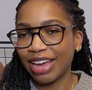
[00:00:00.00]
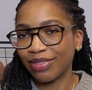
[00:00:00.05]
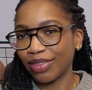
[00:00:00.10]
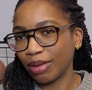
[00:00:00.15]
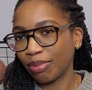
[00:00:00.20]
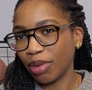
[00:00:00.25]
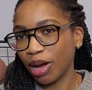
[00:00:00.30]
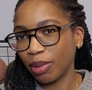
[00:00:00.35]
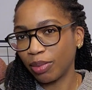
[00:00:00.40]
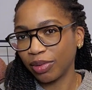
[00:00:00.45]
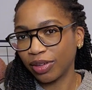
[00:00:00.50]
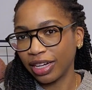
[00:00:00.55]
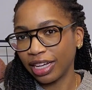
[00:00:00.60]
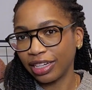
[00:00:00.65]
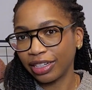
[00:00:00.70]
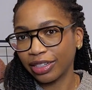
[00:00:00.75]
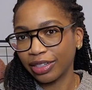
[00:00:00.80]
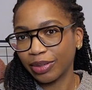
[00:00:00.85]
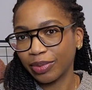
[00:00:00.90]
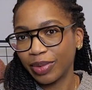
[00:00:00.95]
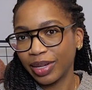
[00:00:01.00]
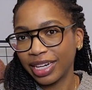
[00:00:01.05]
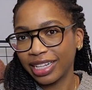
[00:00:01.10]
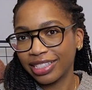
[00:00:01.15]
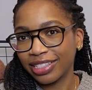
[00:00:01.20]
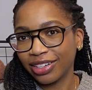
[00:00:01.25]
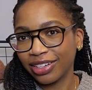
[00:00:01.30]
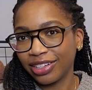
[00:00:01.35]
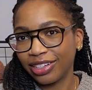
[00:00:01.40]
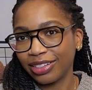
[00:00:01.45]
that pop of color when
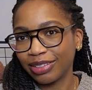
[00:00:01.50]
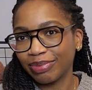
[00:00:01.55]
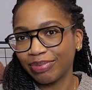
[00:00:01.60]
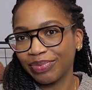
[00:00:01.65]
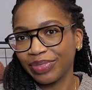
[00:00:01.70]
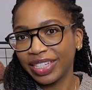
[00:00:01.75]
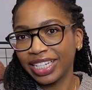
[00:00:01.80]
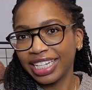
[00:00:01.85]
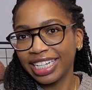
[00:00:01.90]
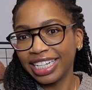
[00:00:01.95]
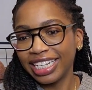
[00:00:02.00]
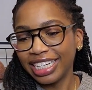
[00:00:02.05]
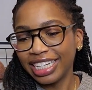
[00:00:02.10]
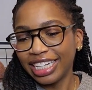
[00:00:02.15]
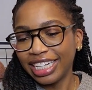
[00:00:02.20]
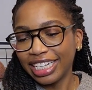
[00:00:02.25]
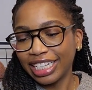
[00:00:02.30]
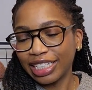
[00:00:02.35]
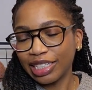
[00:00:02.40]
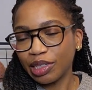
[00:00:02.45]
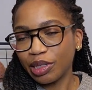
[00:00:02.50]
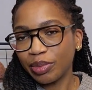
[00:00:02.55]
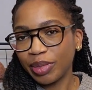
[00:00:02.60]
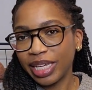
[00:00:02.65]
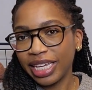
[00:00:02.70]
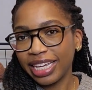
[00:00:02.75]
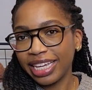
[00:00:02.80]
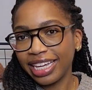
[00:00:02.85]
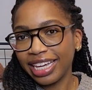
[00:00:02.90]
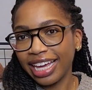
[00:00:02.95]
it's all
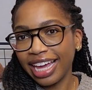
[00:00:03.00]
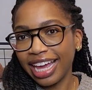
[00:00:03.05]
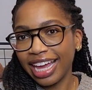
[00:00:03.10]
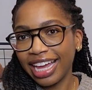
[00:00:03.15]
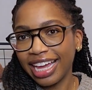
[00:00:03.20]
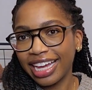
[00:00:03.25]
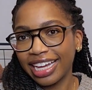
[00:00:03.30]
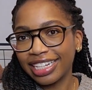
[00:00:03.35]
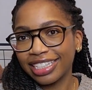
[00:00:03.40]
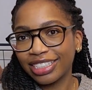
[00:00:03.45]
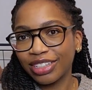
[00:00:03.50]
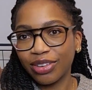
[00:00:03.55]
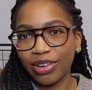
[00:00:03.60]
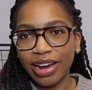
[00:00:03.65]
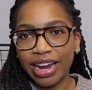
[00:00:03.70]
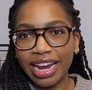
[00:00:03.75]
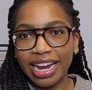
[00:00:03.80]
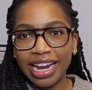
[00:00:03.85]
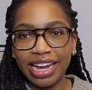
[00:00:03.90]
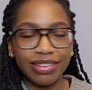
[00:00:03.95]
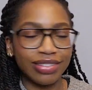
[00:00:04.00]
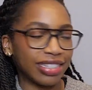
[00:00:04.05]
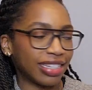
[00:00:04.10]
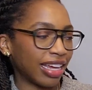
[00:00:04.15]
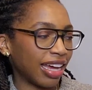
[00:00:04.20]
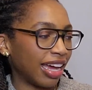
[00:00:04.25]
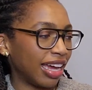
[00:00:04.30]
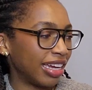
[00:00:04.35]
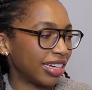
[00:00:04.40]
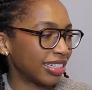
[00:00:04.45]
gloomy and gray
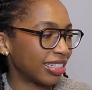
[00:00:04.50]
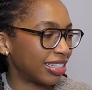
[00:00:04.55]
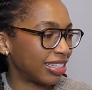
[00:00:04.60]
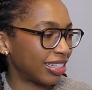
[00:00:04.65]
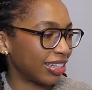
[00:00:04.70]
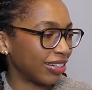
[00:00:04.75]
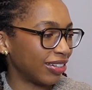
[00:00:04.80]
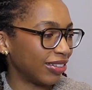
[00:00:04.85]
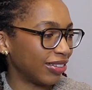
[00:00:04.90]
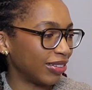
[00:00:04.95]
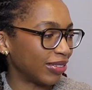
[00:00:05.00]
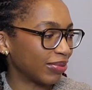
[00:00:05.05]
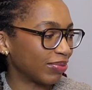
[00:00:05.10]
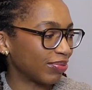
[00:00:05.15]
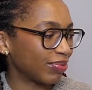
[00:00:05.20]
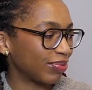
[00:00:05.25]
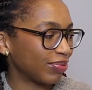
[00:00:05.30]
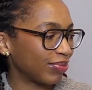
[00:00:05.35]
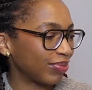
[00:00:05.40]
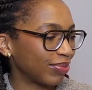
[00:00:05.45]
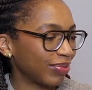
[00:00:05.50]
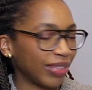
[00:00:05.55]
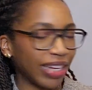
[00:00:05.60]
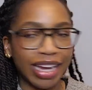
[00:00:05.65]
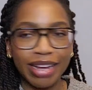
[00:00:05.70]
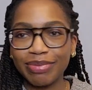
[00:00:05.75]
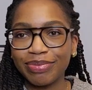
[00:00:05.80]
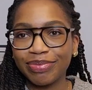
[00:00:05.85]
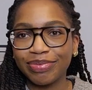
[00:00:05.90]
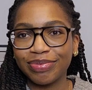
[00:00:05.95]
outside. So yeah,
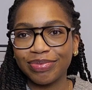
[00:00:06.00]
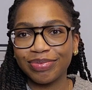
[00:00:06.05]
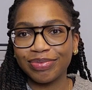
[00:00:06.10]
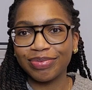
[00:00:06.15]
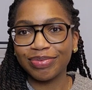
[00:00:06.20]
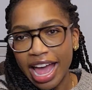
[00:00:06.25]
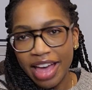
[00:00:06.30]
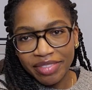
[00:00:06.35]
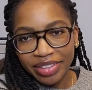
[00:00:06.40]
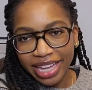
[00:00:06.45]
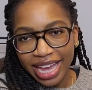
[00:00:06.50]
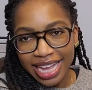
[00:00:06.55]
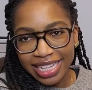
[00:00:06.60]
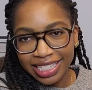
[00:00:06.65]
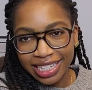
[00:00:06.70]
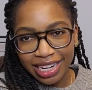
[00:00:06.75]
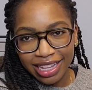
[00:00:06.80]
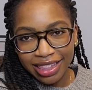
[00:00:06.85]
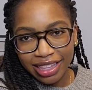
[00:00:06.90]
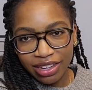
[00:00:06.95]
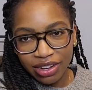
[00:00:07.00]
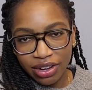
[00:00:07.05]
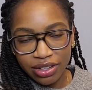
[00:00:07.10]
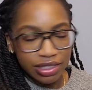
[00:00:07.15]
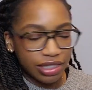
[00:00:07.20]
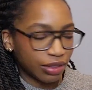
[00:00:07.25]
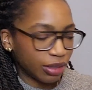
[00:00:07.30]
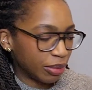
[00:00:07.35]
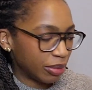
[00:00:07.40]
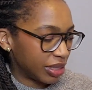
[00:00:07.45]
I haven't cast anything on,
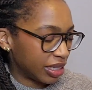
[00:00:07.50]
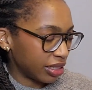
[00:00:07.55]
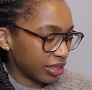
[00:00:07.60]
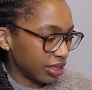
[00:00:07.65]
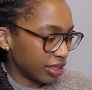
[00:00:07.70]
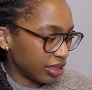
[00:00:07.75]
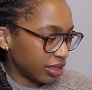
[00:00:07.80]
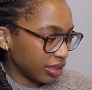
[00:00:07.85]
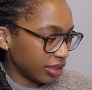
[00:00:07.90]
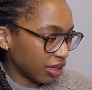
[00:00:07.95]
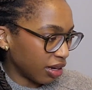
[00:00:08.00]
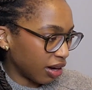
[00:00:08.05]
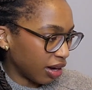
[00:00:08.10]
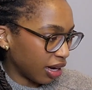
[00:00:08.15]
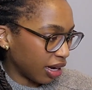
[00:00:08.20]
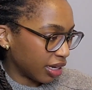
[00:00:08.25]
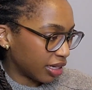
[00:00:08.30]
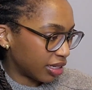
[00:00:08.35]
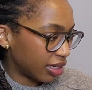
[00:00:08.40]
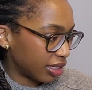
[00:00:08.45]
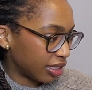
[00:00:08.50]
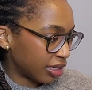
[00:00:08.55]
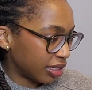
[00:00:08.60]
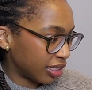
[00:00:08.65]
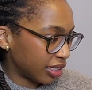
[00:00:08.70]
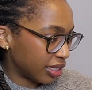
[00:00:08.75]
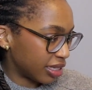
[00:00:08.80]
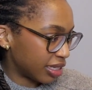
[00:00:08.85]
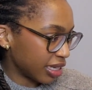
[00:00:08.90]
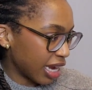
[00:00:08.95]
so I'm still not
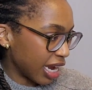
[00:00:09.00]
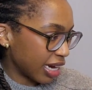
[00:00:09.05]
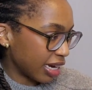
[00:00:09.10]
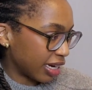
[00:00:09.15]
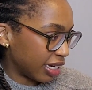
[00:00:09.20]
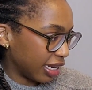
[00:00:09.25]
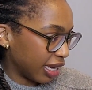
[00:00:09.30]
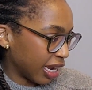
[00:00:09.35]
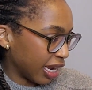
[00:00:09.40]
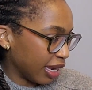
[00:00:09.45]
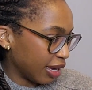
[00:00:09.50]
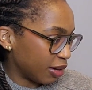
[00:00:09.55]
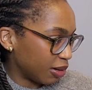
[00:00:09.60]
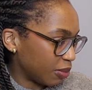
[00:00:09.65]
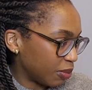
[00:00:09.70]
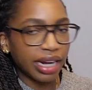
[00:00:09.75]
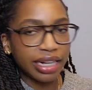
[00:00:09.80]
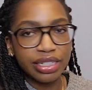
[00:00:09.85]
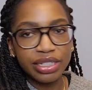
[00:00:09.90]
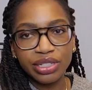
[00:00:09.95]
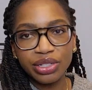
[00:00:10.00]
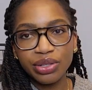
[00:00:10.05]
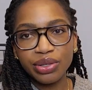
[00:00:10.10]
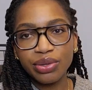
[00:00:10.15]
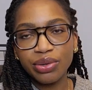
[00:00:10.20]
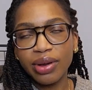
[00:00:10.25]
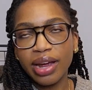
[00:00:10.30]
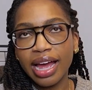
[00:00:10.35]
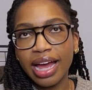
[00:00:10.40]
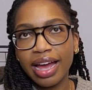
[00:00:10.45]
decided yet. I
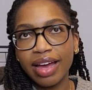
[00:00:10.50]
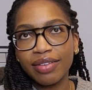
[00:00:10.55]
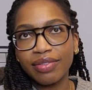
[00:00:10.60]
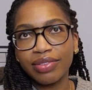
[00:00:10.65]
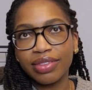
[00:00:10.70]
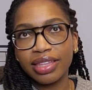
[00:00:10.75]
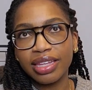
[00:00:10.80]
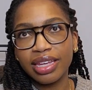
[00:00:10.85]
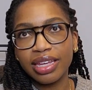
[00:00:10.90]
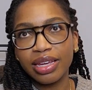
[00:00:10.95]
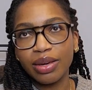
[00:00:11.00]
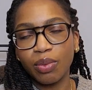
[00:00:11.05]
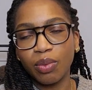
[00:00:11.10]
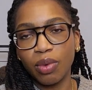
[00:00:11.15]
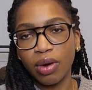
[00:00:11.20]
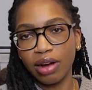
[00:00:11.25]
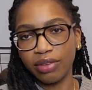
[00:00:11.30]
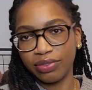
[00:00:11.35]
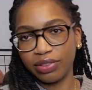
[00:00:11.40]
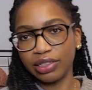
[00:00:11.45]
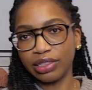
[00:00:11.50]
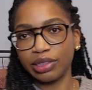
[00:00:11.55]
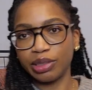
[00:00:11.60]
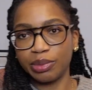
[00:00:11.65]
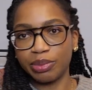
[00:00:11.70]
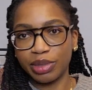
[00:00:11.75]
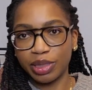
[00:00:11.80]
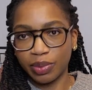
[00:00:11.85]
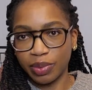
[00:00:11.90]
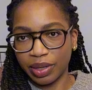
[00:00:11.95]
do have the Waffle
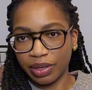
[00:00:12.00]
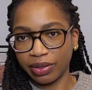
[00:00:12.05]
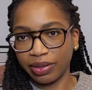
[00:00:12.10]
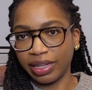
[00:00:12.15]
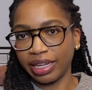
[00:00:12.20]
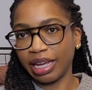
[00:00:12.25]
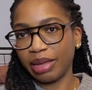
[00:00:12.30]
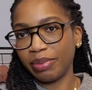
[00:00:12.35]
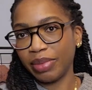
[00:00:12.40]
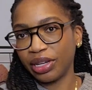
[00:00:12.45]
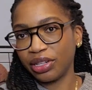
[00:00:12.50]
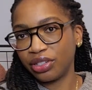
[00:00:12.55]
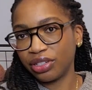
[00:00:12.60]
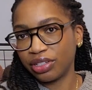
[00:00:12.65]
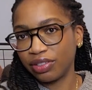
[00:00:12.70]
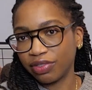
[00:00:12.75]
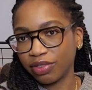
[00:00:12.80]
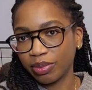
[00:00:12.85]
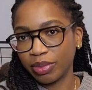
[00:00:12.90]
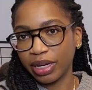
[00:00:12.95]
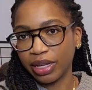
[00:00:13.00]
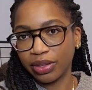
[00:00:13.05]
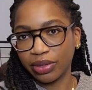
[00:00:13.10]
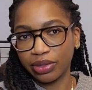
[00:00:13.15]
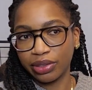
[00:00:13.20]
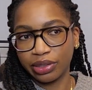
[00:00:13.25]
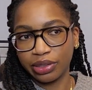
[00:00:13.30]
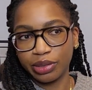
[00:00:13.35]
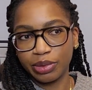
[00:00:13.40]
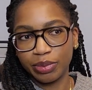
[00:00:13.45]
Loop sweater, like I mentioned, from Other
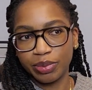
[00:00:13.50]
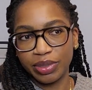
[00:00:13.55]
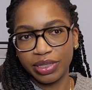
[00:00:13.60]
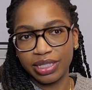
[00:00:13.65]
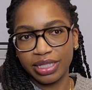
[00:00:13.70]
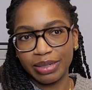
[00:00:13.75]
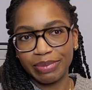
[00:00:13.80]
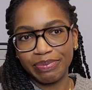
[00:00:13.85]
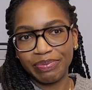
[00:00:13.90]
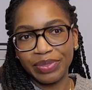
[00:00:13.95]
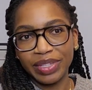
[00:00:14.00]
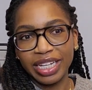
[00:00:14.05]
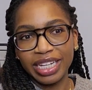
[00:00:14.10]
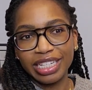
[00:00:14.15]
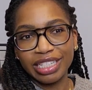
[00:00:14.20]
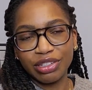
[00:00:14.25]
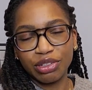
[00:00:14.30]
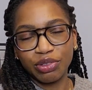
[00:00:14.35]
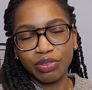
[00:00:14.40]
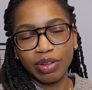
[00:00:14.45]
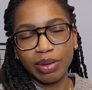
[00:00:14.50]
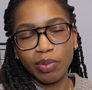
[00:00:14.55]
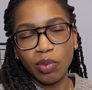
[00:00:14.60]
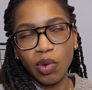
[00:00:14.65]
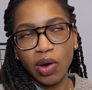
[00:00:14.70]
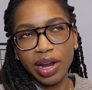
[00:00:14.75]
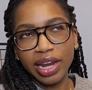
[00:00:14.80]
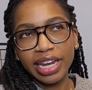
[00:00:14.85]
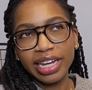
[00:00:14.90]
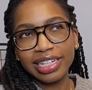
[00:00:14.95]
Loops. So if I'm
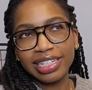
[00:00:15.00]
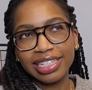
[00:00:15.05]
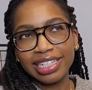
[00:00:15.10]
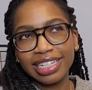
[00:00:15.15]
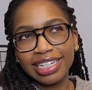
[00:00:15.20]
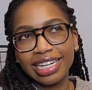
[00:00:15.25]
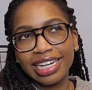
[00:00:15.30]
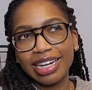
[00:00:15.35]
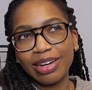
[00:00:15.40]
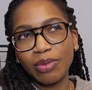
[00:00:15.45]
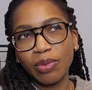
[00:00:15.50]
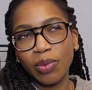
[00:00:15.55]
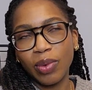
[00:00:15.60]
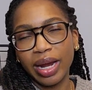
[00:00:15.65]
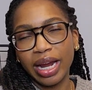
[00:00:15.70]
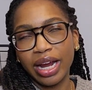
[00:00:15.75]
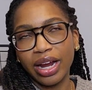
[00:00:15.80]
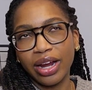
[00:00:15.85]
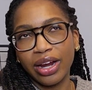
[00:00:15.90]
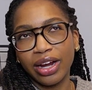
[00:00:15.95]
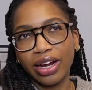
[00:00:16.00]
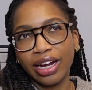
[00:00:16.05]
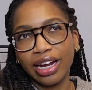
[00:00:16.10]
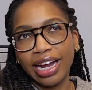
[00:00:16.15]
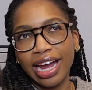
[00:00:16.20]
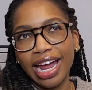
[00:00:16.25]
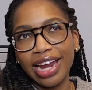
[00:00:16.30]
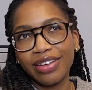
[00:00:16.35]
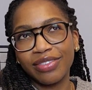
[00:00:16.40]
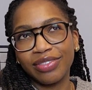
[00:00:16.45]
wanting to wear
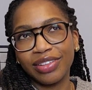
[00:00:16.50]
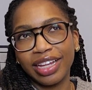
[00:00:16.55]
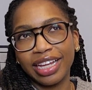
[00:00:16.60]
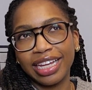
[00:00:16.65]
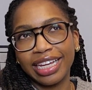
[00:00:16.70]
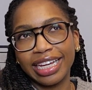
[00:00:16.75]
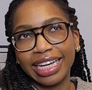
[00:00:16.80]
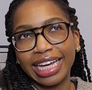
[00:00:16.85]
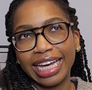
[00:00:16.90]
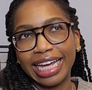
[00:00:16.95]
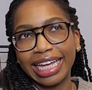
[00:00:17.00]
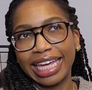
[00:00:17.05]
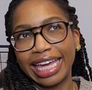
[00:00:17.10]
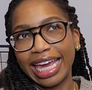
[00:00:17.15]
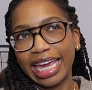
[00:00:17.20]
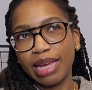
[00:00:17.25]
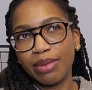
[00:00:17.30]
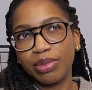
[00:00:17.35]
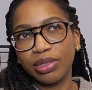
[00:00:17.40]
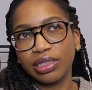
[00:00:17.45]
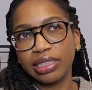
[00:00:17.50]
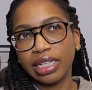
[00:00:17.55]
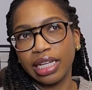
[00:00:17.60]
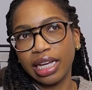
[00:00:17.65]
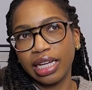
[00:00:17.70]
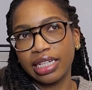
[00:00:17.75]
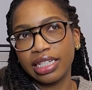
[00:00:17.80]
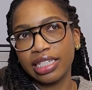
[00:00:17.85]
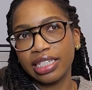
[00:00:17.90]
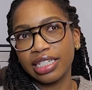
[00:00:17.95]
kind of like a cable
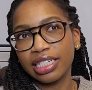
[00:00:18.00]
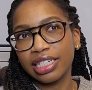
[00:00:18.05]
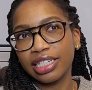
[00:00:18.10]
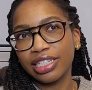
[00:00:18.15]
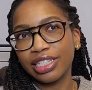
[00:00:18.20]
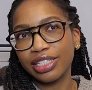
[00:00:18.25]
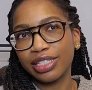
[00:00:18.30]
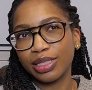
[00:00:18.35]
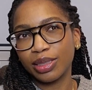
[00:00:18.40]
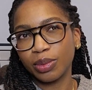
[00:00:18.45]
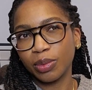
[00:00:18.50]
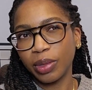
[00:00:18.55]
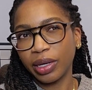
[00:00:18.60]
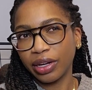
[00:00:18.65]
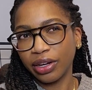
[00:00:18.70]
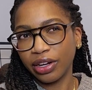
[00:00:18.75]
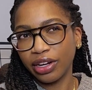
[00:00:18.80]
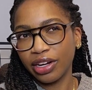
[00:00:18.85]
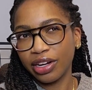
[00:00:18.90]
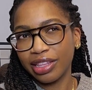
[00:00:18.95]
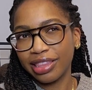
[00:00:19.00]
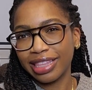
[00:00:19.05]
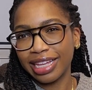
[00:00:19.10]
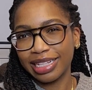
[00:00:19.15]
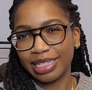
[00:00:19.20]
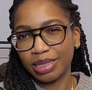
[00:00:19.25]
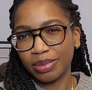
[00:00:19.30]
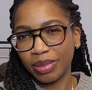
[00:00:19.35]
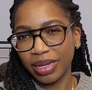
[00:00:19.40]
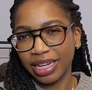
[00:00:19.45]
knit sweater,
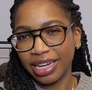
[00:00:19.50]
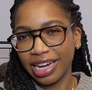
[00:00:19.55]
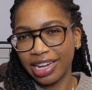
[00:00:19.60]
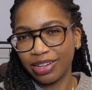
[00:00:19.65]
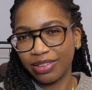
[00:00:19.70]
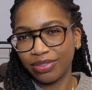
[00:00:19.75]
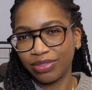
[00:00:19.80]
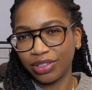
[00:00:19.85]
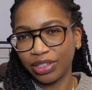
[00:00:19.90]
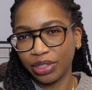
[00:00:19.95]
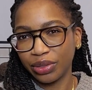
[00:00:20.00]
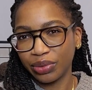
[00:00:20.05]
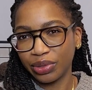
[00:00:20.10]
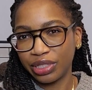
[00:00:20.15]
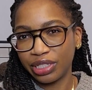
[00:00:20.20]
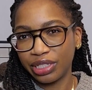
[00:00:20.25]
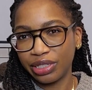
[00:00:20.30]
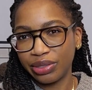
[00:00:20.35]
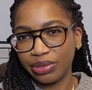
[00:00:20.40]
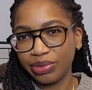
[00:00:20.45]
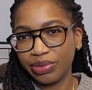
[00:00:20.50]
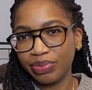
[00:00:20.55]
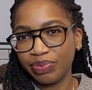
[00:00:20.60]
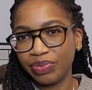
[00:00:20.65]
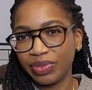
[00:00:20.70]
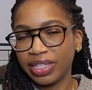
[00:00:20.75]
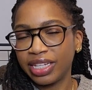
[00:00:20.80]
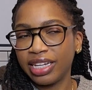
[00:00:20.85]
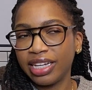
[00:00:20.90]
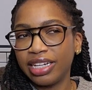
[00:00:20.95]
that's my kind of go-to.
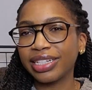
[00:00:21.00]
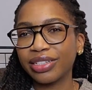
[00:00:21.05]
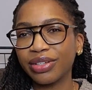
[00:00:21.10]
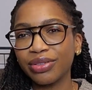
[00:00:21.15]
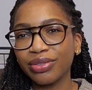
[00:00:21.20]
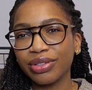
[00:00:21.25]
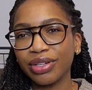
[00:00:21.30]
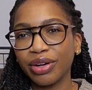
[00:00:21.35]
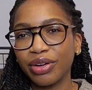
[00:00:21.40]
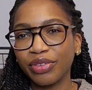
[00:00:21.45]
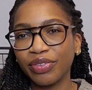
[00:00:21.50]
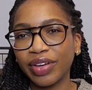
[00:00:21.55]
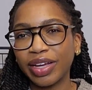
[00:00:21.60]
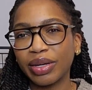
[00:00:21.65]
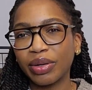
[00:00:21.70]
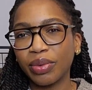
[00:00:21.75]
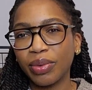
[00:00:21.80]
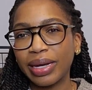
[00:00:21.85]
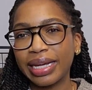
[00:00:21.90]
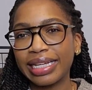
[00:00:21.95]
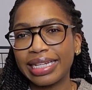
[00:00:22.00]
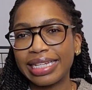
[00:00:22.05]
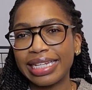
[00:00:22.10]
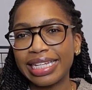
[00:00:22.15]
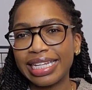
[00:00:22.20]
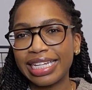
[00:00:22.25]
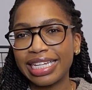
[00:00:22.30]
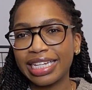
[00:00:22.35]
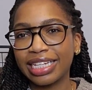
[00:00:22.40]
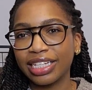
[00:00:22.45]
I don't know if I quite
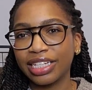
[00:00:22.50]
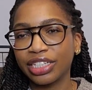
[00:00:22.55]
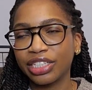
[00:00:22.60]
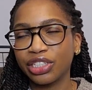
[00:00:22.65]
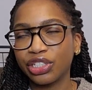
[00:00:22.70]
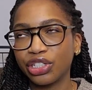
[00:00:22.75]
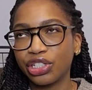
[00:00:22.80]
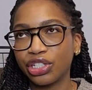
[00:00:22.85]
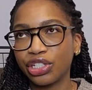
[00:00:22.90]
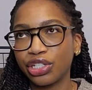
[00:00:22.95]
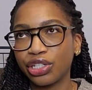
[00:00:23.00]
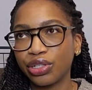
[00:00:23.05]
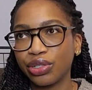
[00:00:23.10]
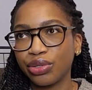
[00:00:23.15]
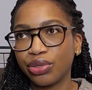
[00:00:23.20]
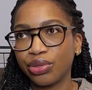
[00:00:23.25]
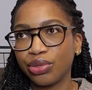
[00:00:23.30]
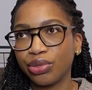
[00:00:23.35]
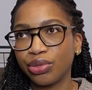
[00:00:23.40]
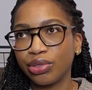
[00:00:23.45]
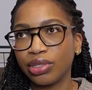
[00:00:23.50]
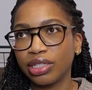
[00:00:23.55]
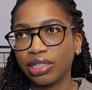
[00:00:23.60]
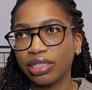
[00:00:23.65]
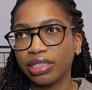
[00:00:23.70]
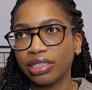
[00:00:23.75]
need 2